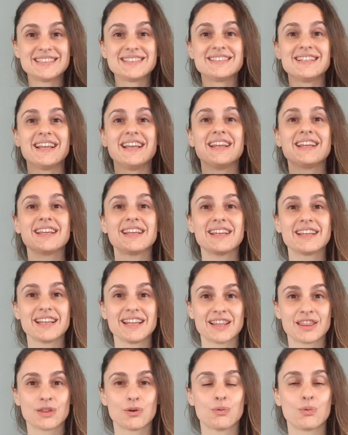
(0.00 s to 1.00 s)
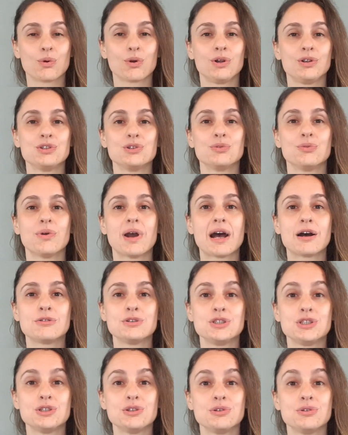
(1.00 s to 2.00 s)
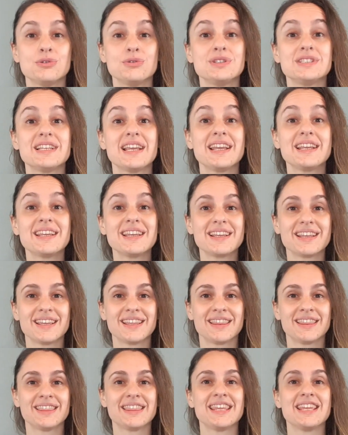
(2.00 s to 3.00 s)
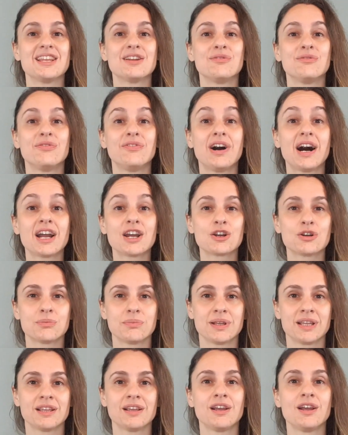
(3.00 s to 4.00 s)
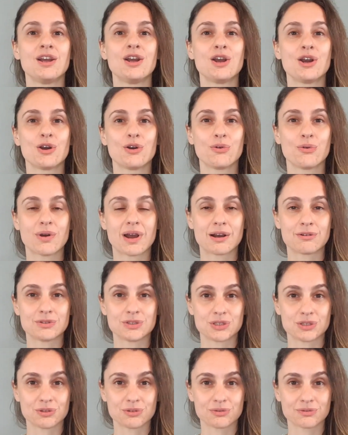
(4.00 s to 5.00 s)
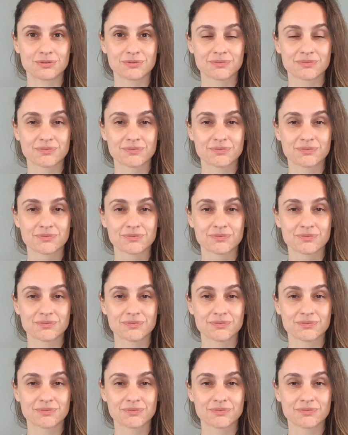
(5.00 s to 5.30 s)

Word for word: taking in the world around you, taking in the environment around you,